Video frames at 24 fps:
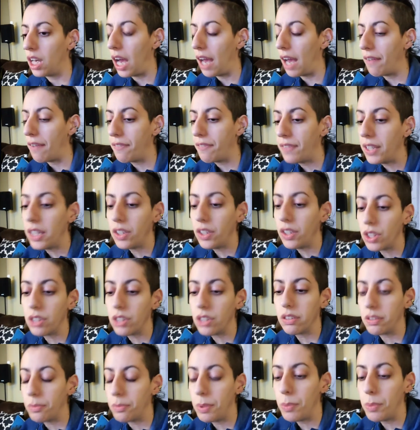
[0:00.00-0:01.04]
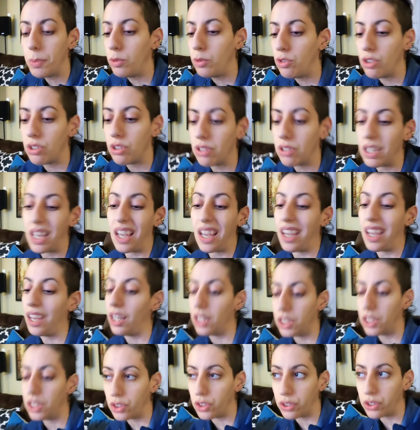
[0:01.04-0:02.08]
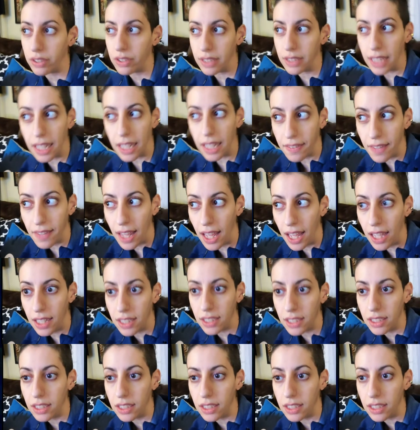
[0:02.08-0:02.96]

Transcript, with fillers: I feel like there are some people who just can't understand that.